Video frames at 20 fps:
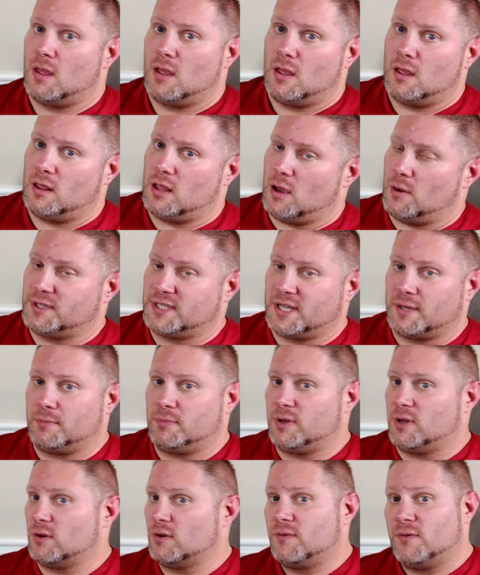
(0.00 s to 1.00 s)
That was a
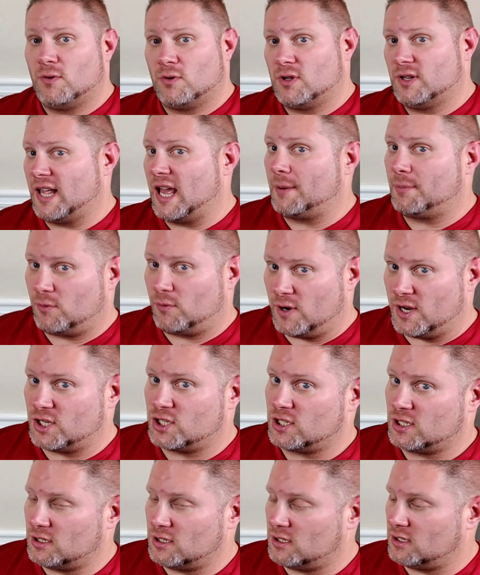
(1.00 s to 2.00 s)
beautiful
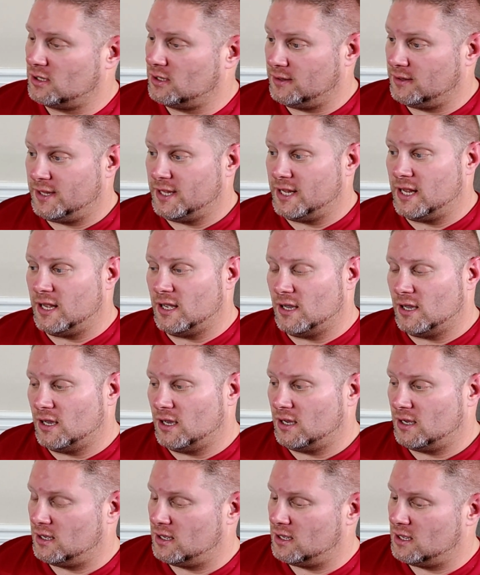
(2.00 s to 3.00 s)
collaboration.
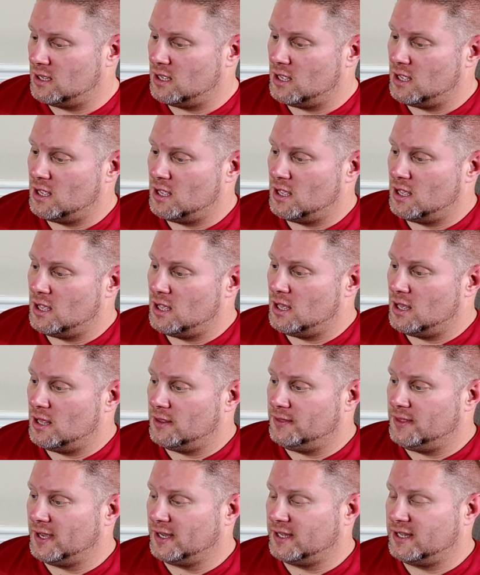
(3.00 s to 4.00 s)
The
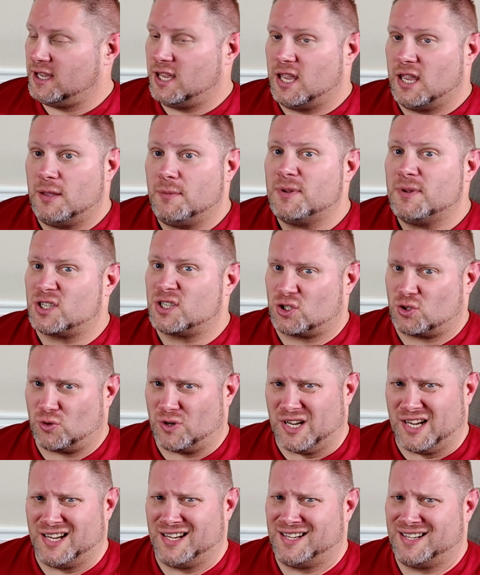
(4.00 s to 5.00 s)

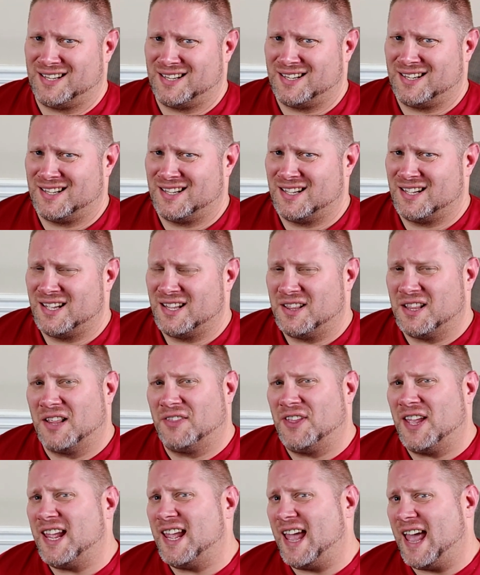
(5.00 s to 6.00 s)
chemistry
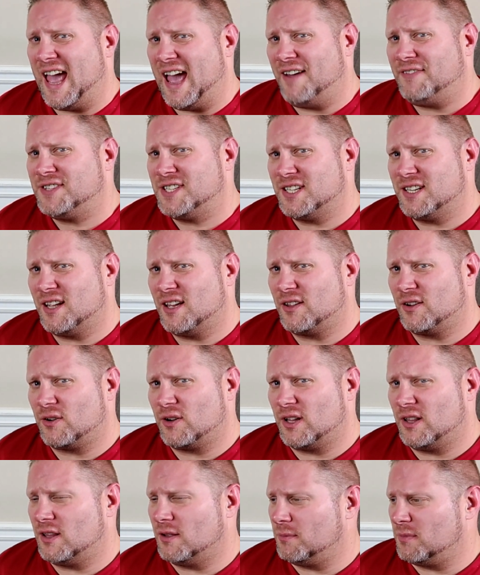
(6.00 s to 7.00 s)
that they have together
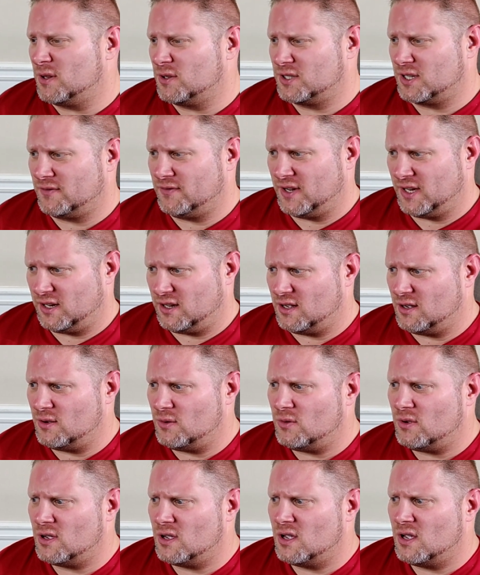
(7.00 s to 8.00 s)
in the music
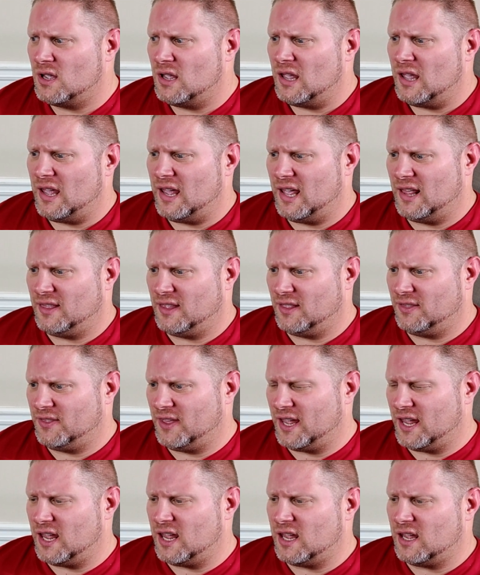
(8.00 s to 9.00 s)
video, and that
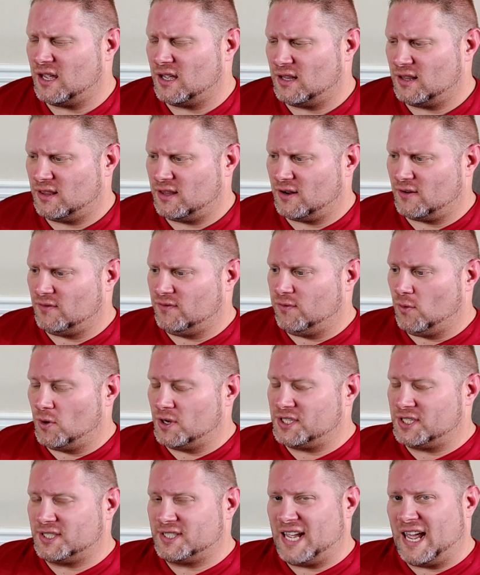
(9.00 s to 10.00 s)
their
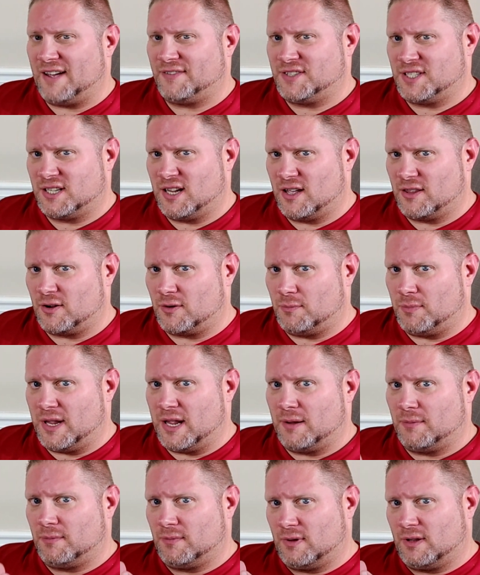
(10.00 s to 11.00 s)
voices have together,
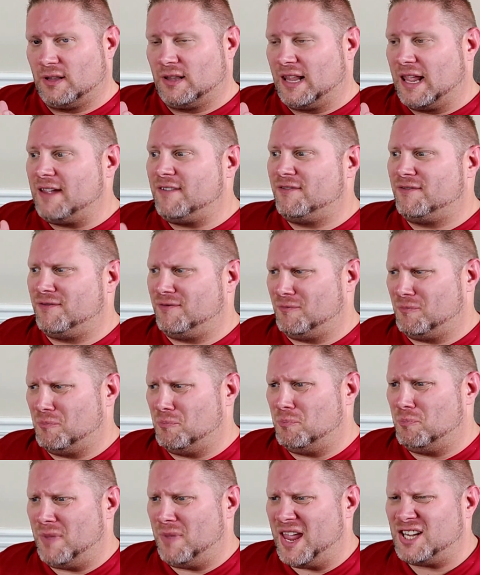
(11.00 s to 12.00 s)
they
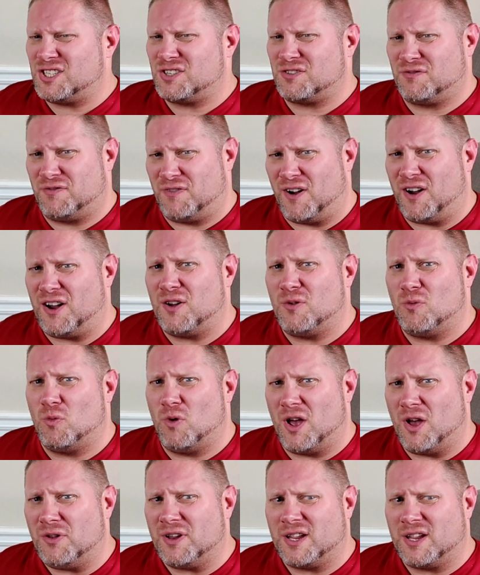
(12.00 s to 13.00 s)
mesh very
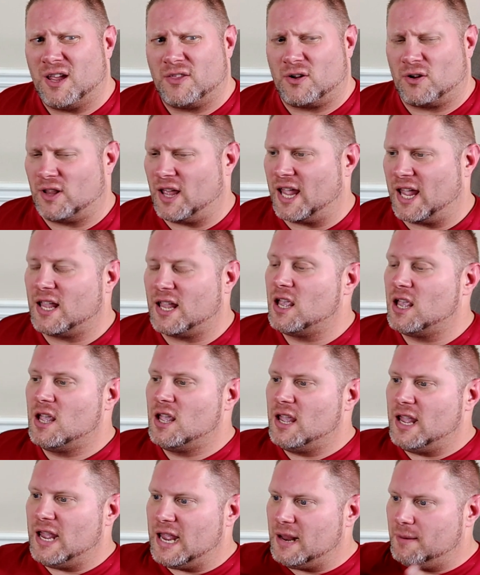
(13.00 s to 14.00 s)
well together. Like,
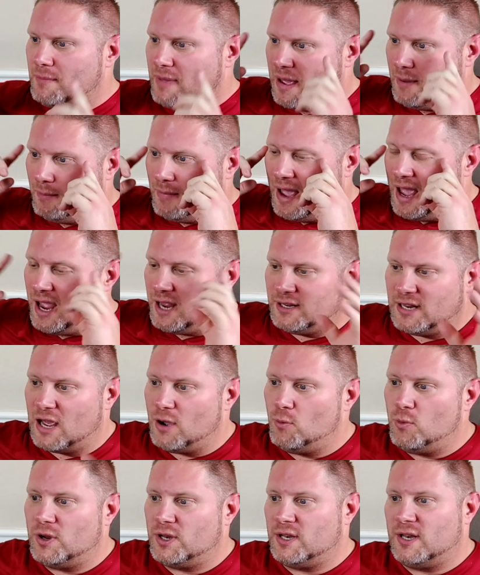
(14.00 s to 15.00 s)
in my mind, I
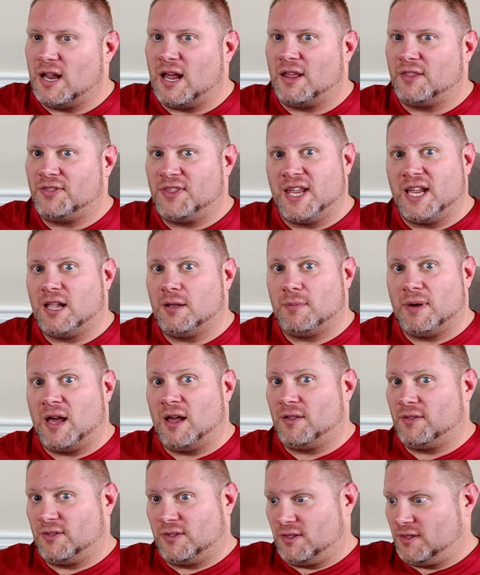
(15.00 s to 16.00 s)
would not think
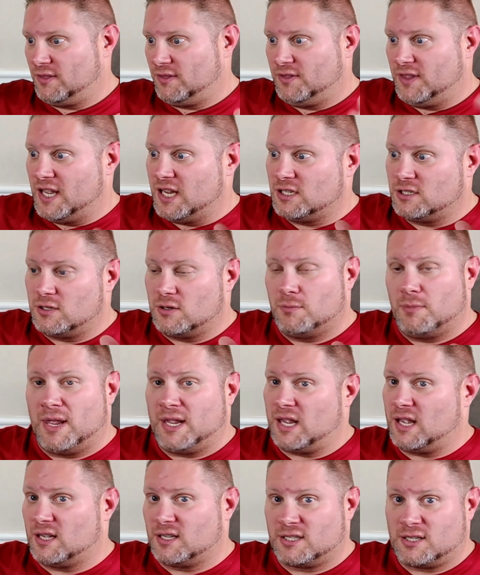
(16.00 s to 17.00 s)
about these two
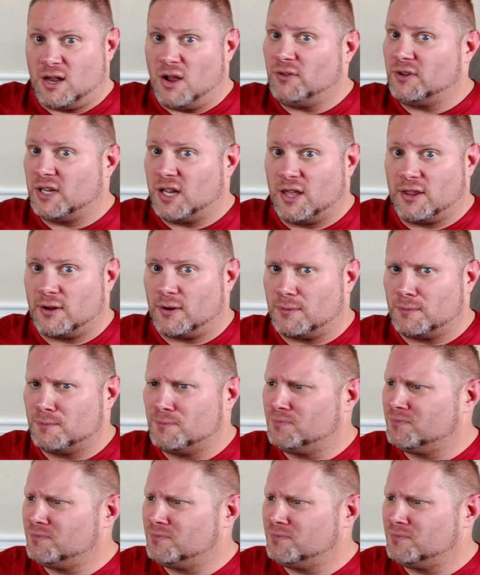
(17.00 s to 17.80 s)
making a song together,